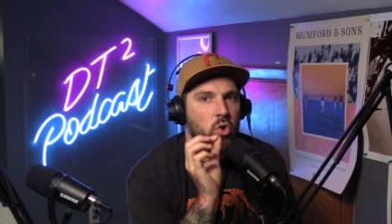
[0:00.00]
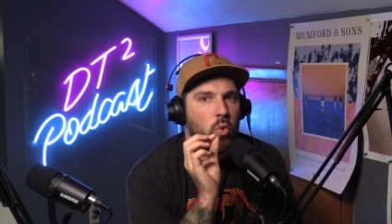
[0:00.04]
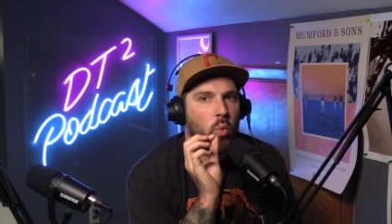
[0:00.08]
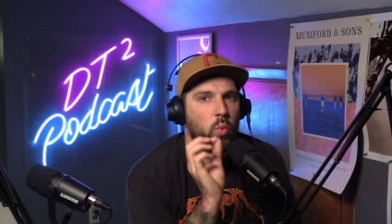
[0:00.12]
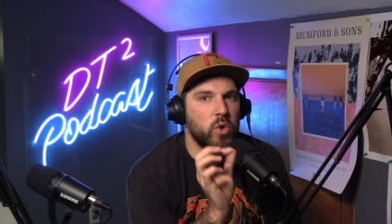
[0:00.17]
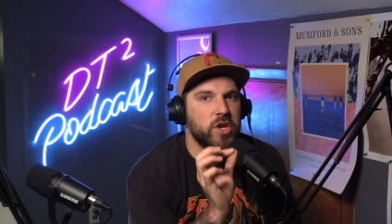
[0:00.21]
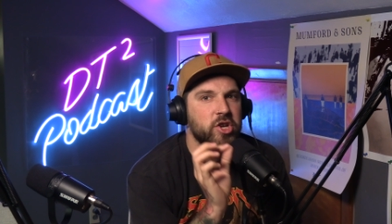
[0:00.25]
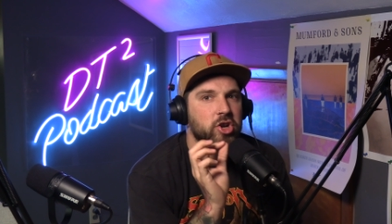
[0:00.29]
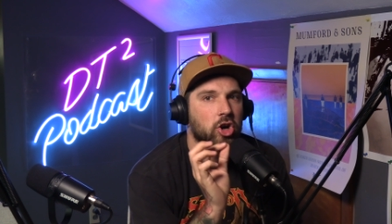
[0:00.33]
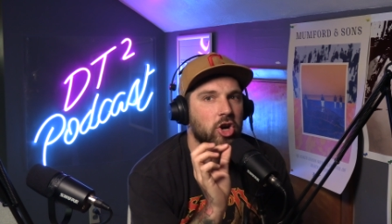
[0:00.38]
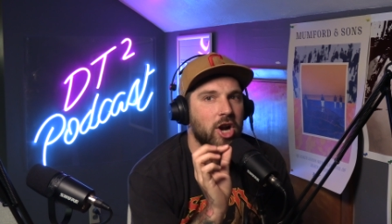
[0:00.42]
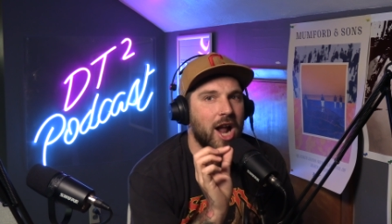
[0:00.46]

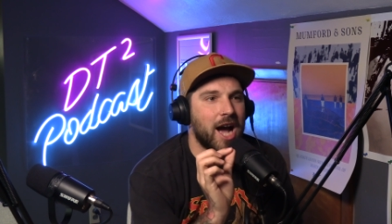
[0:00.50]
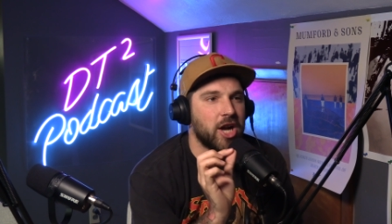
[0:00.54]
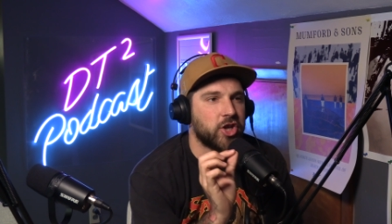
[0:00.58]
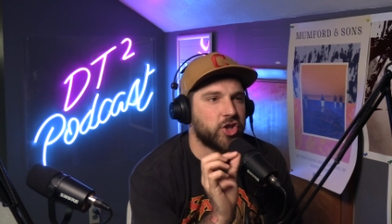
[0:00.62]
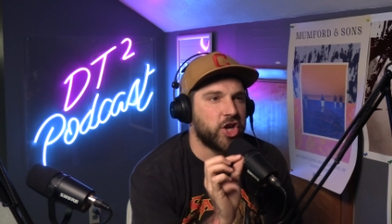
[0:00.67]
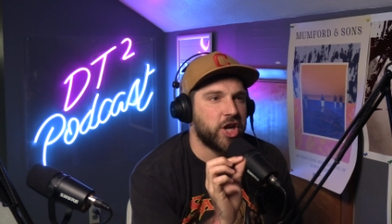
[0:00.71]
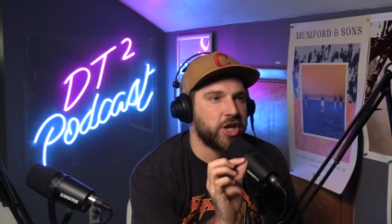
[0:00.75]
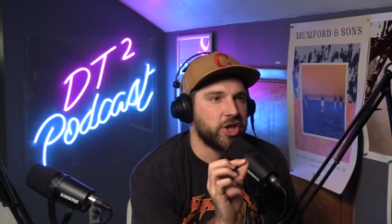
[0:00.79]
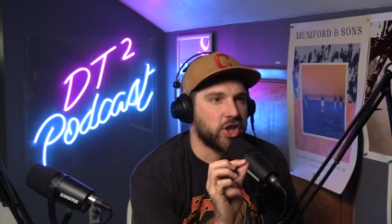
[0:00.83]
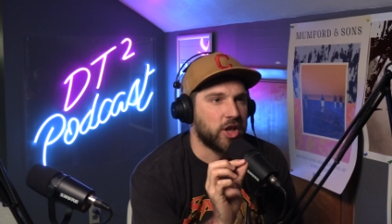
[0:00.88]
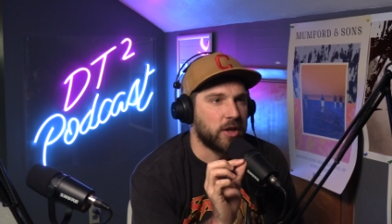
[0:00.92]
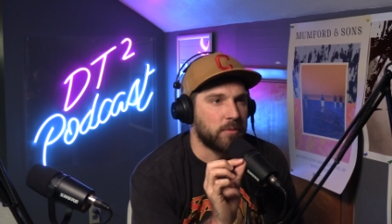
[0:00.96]
We are not
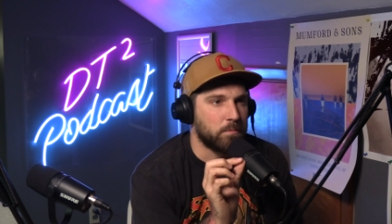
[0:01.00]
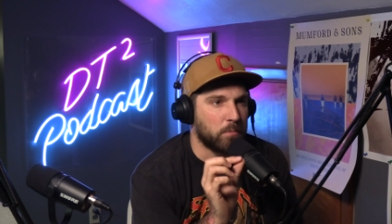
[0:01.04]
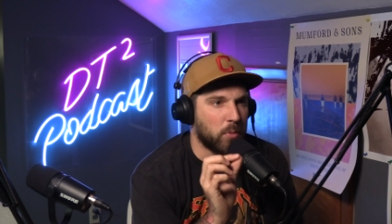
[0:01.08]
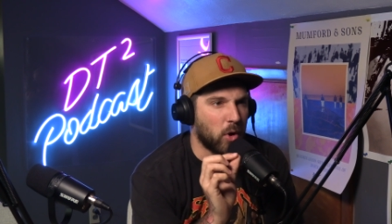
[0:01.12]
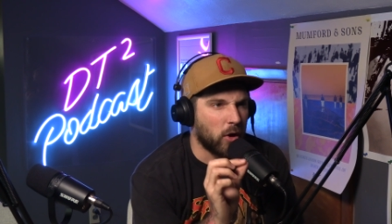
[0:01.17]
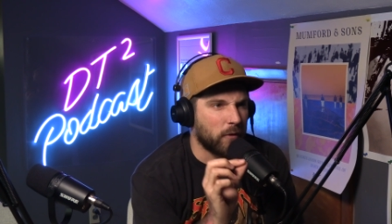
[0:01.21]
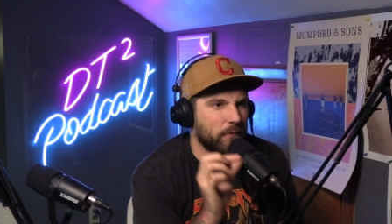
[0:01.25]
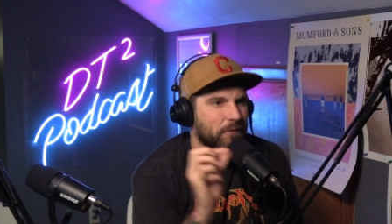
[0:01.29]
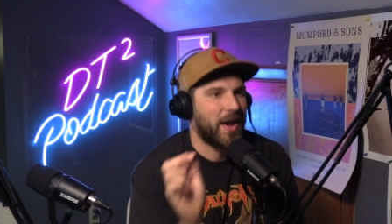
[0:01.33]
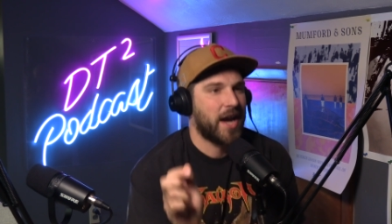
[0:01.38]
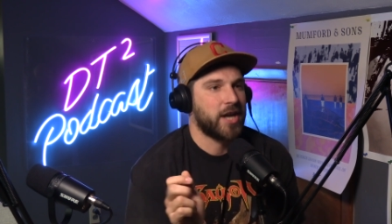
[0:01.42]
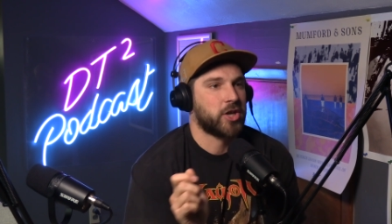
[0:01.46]
chasing
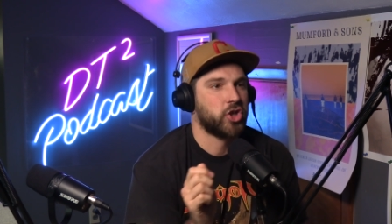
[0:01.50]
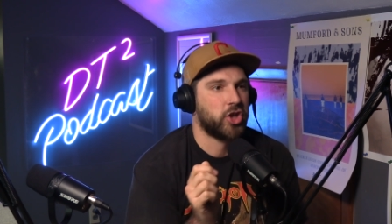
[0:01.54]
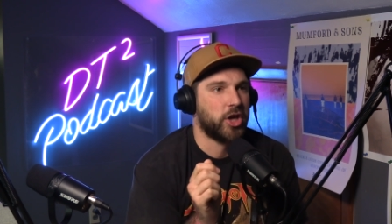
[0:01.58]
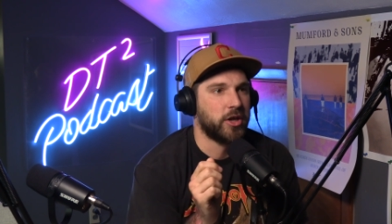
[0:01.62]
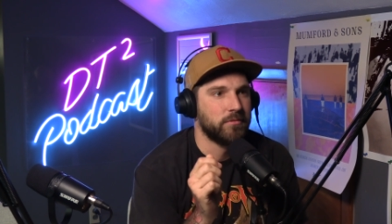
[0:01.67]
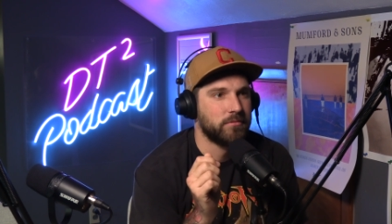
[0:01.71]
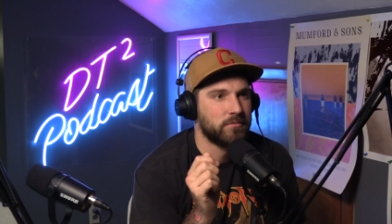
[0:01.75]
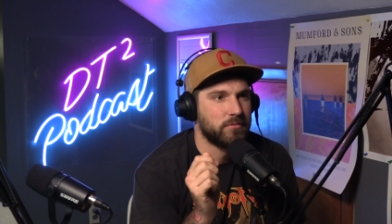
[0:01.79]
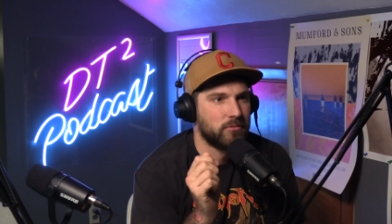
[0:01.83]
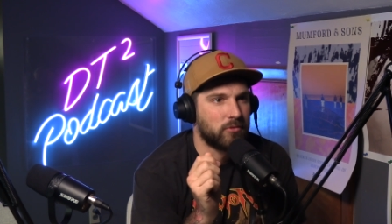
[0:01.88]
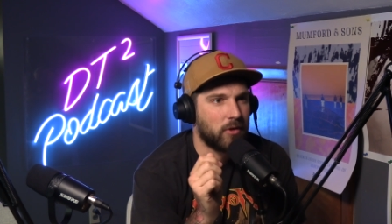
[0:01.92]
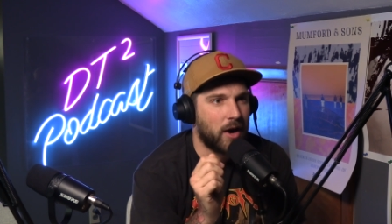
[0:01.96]
perfection,
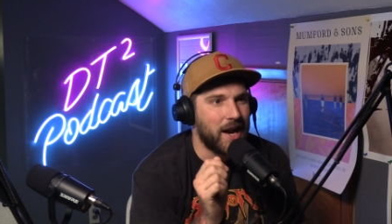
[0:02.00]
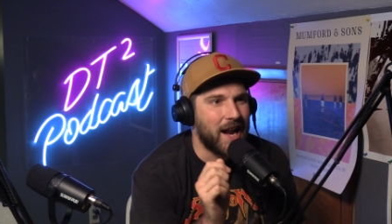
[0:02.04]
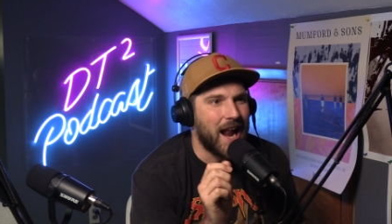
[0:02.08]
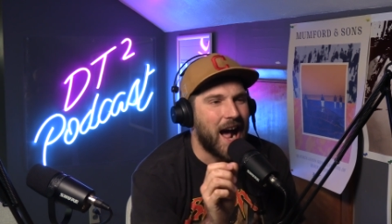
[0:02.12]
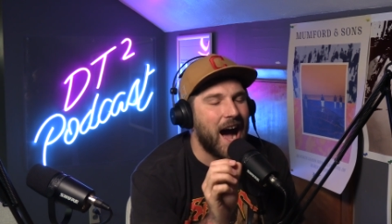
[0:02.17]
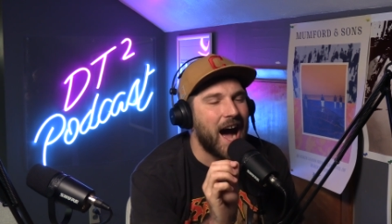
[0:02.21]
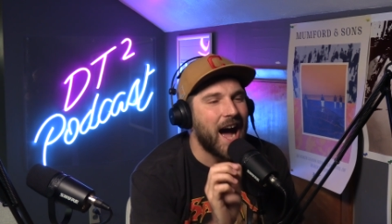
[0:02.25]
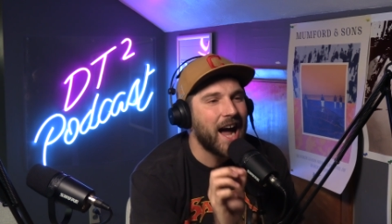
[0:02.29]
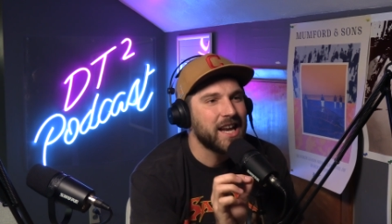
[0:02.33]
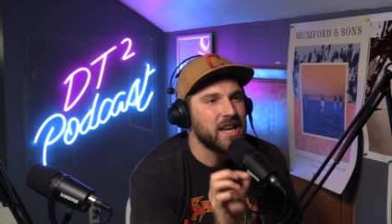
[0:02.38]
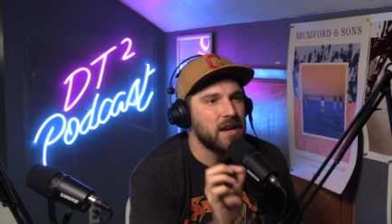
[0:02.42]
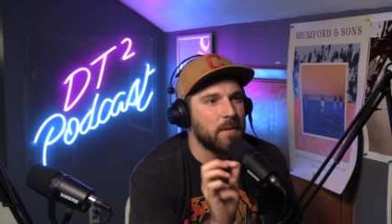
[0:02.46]
right? No.
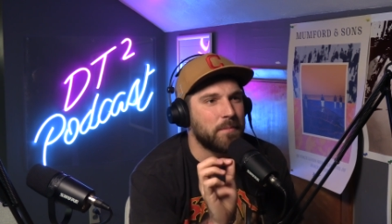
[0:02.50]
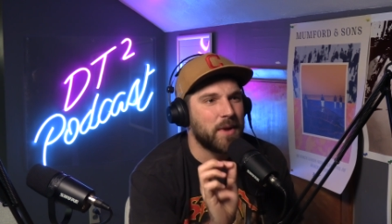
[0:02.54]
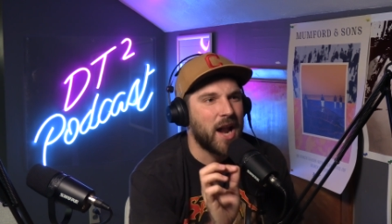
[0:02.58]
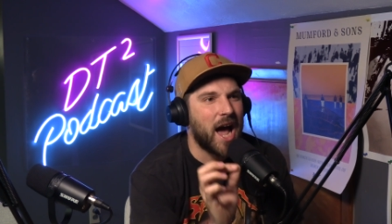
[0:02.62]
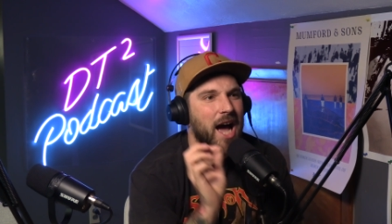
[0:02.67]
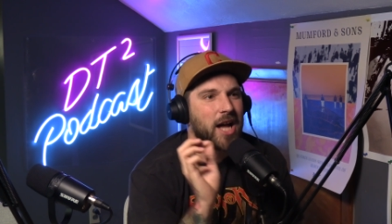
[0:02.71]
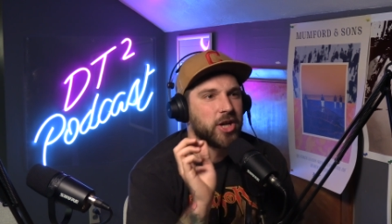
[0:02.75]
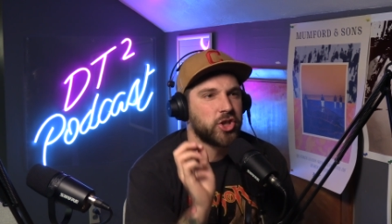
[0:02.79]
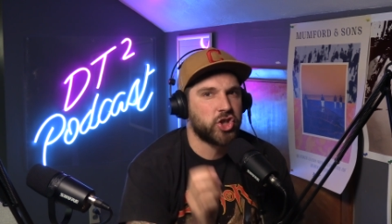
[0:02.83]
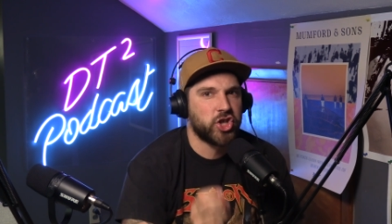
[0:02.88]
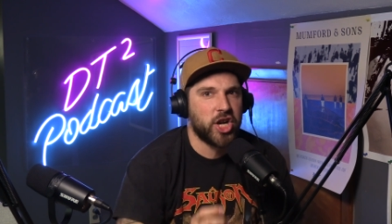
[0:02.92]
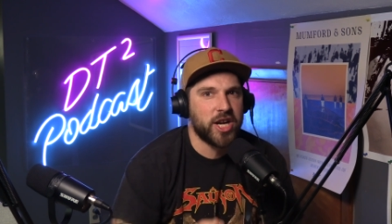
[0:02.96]
I am
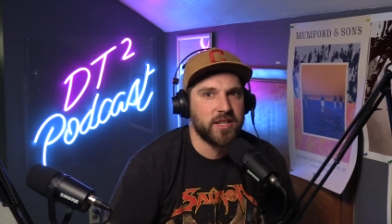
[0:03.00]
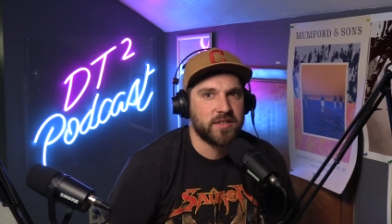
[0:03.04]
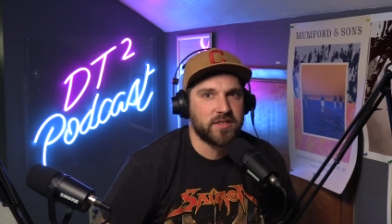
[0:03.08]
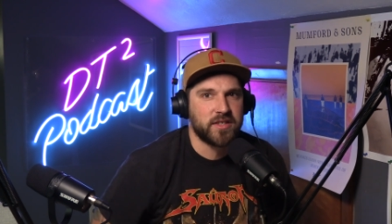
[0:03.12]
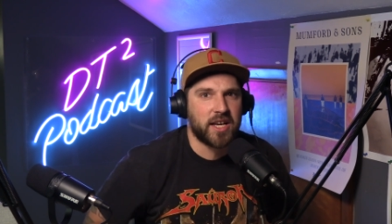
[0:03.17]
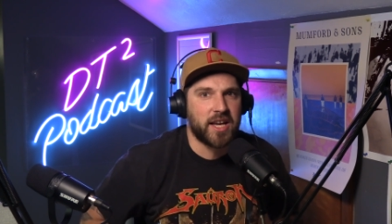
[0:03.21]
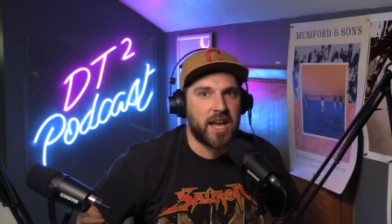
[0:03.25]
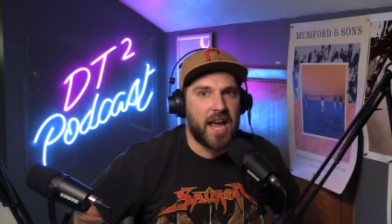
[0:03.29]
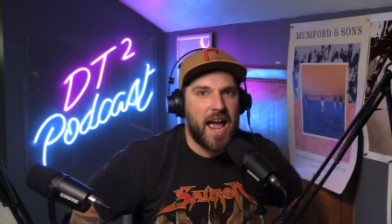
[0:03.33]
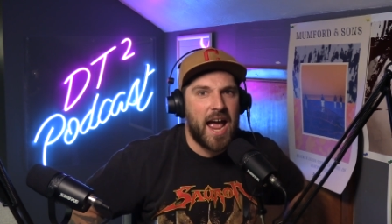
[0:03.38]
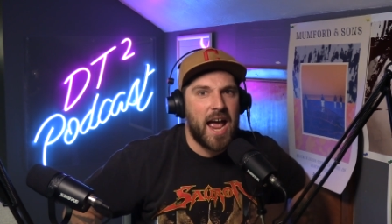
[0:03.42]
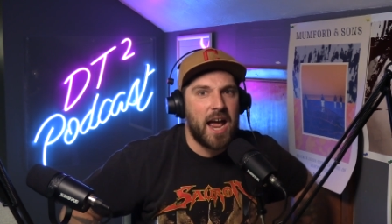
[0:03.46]
not
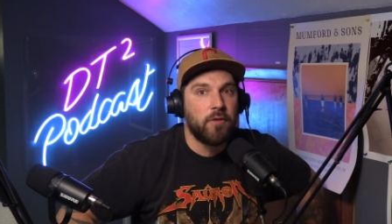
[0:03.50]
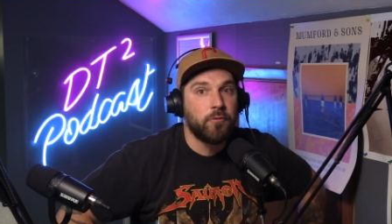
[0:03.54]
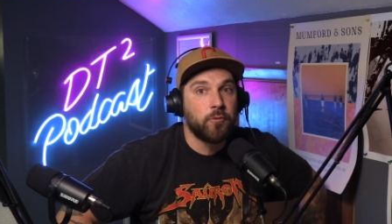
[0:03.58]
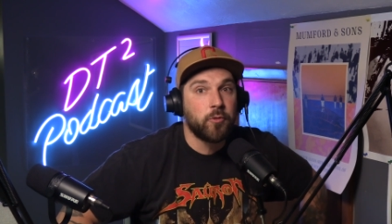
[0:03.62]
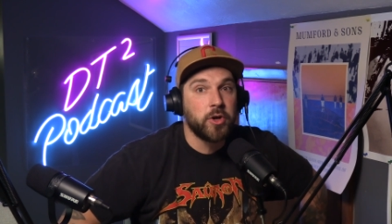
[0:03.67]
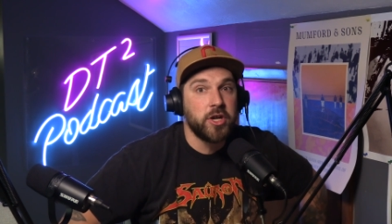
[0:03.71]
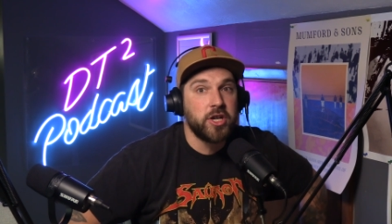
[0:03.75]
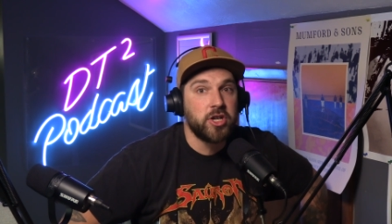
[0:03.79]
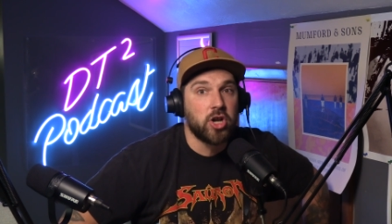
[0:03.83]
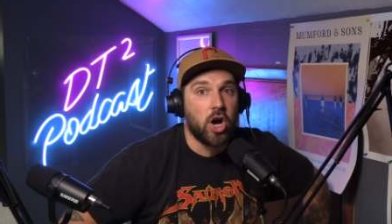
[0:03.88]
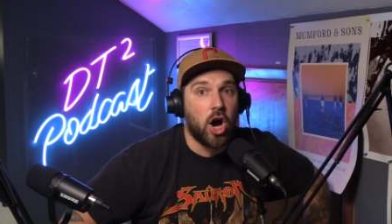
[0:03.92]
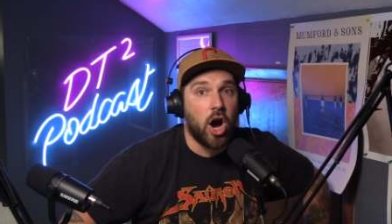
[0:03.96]
chasing
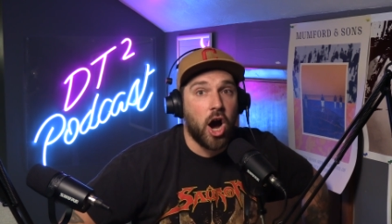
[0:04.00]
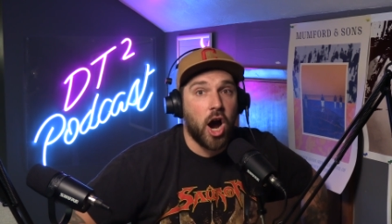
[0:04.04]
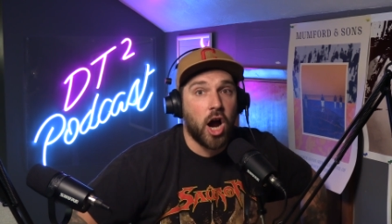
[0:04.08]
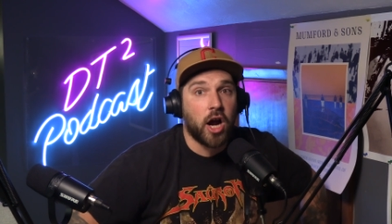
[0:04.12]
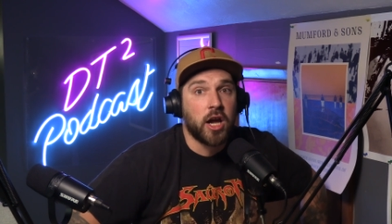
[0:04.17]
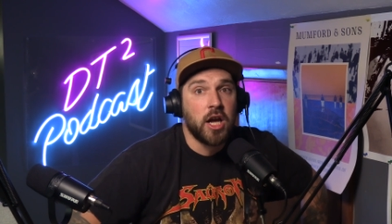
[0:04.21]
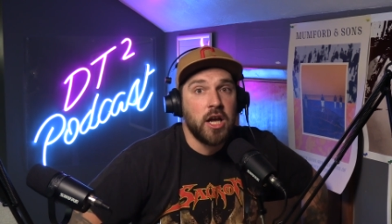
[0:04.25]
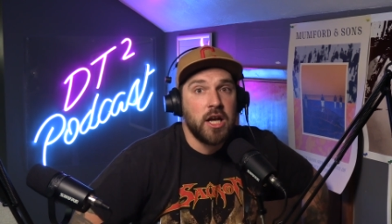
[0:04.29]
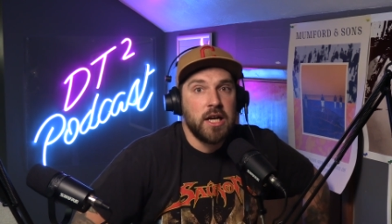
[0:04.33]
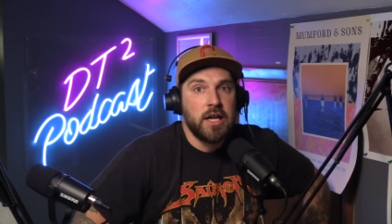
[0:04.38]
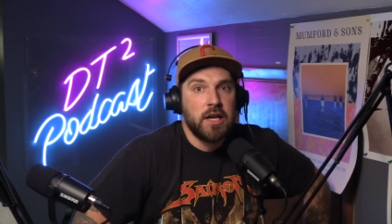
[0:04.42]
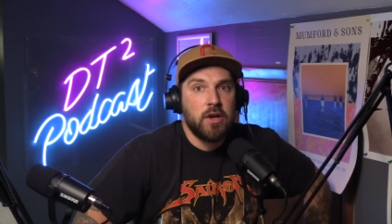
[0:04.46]
every
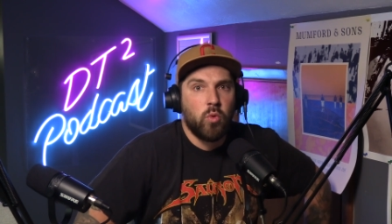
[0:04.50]
dog